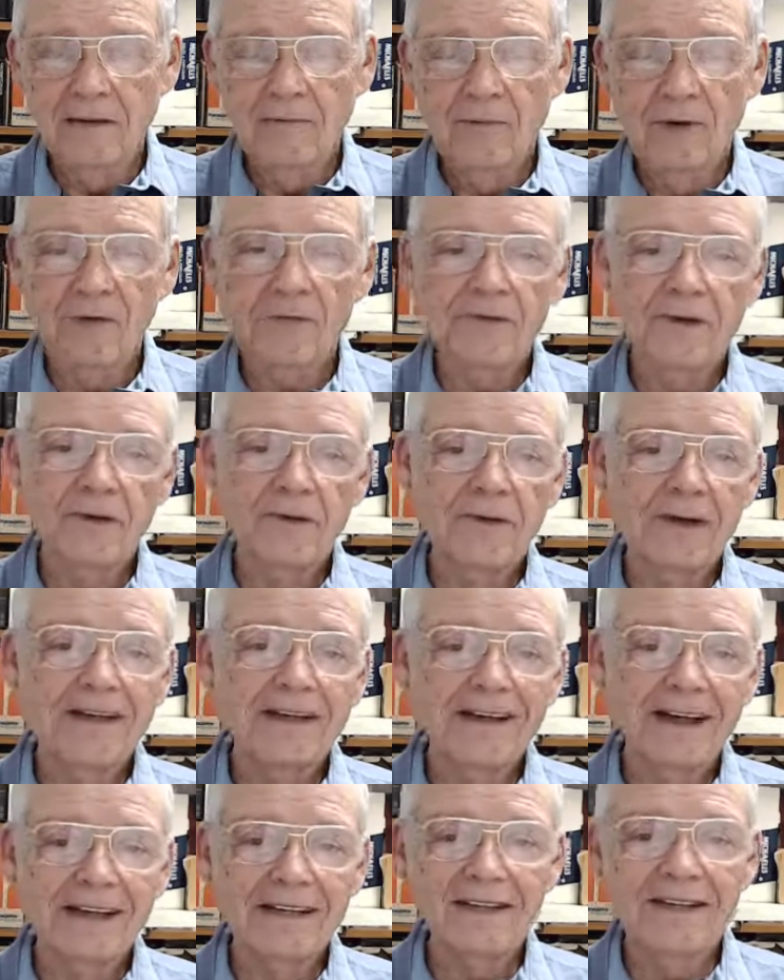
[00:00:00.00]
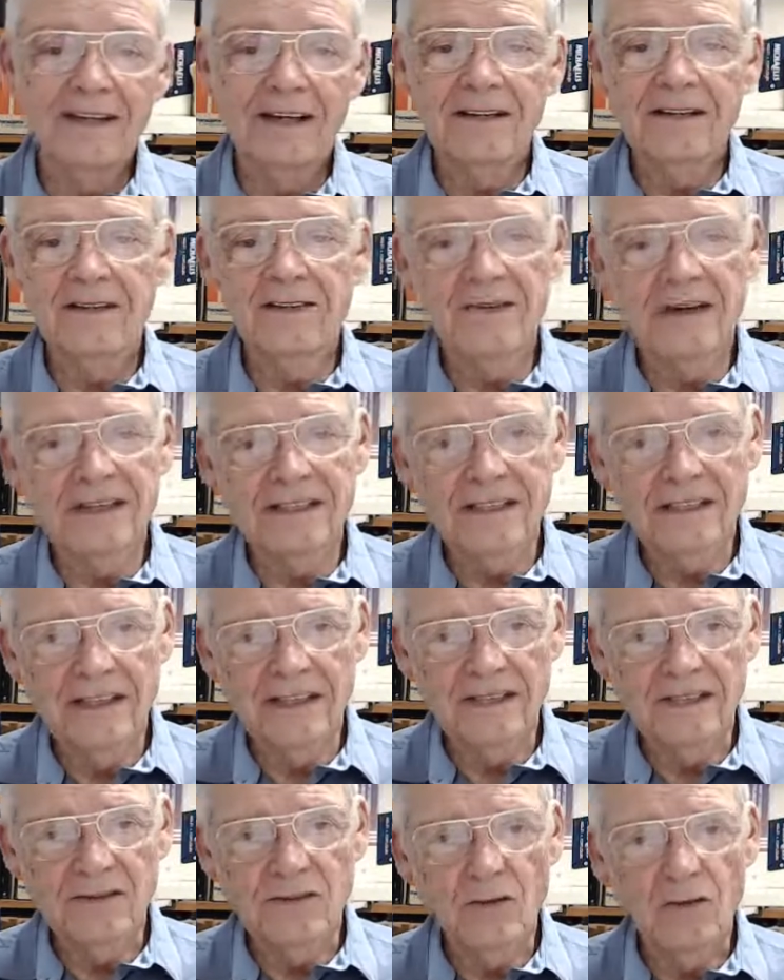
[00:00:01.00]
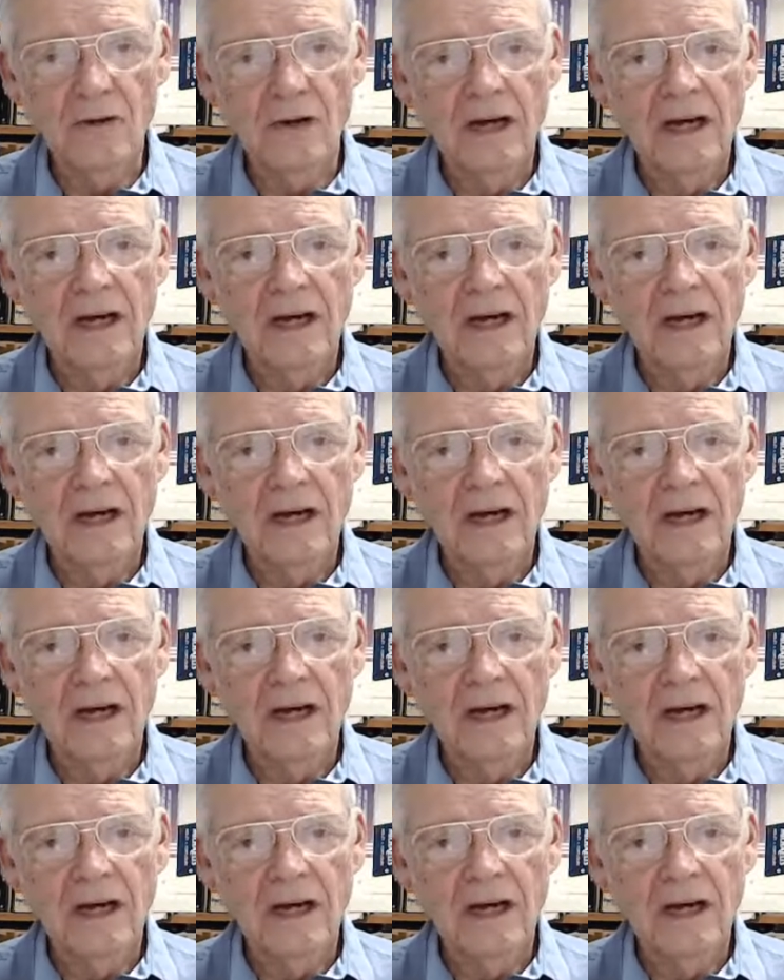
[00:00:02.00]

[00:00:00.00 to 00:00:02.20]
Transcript: both the Greek text and the translation?